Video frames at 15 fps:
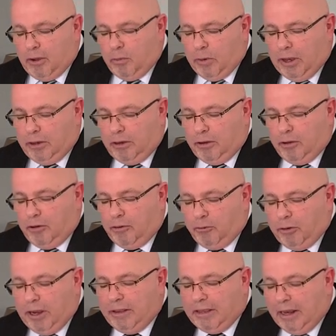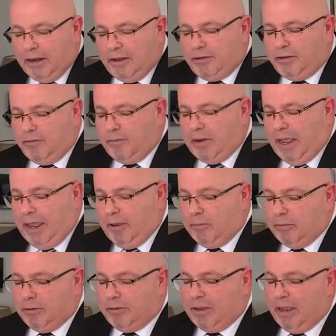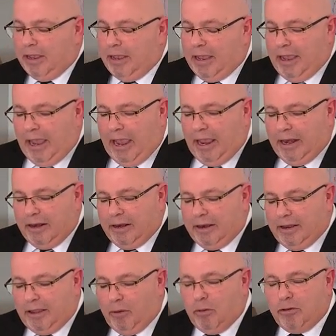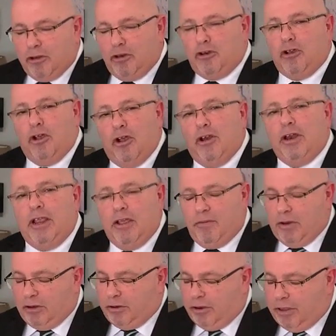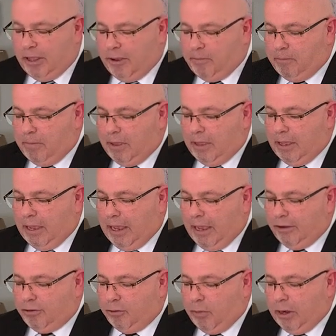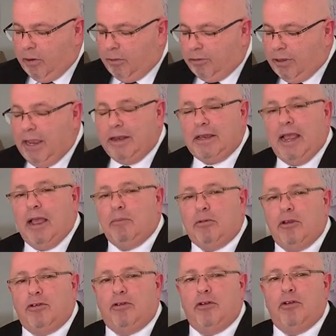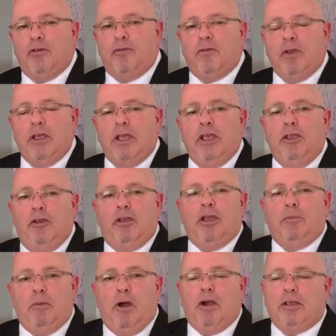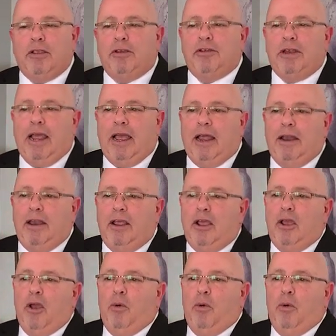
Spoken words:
when you read that list of names and there was a turn given to them as to when it was their time to serve, you can mark this down.